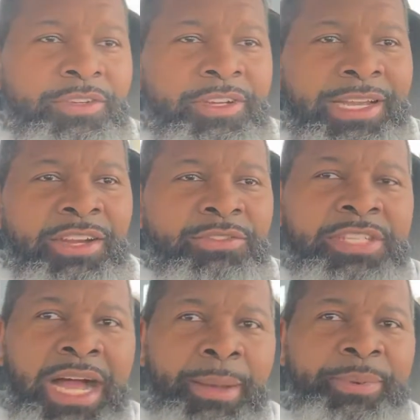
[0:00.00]
you're not on
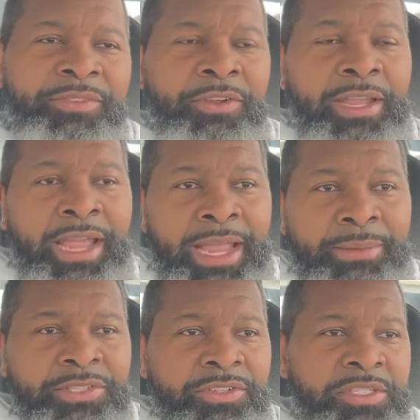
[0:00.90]
top of your
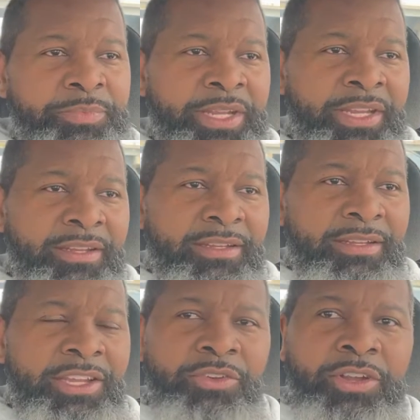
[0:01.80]
game, so to speak.
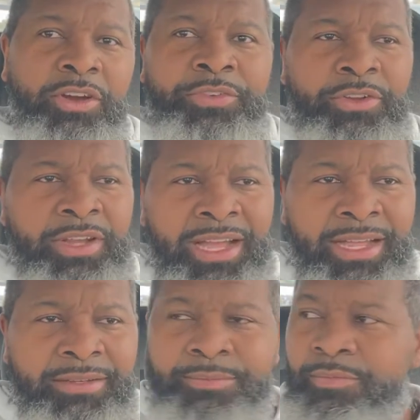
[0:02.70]
And you know if you're not.